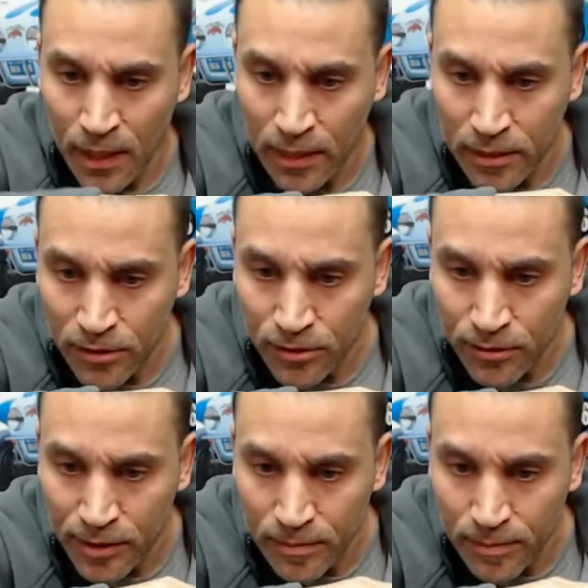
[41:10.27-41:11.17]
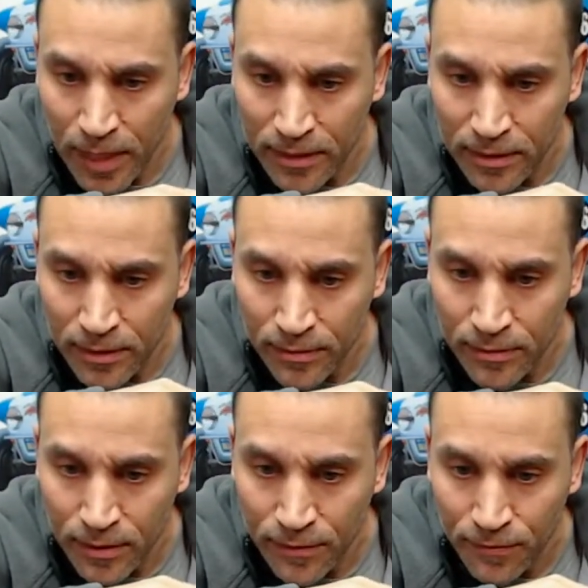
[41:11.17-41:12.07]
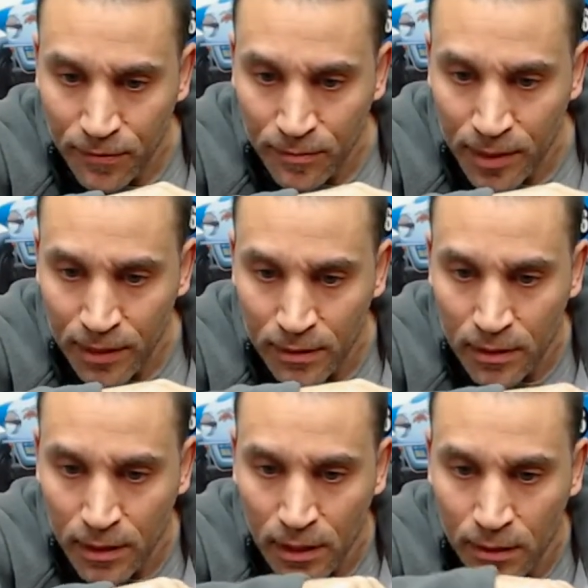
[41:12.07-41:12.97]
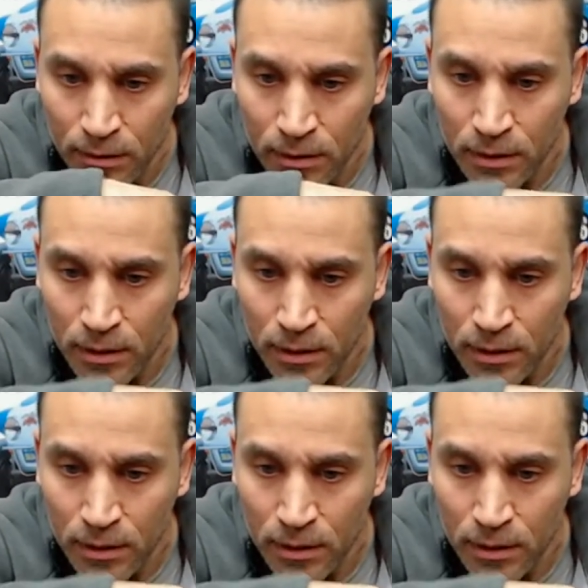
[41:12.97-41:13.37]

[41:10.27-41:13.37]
I just greased my diffs a few minutes ago.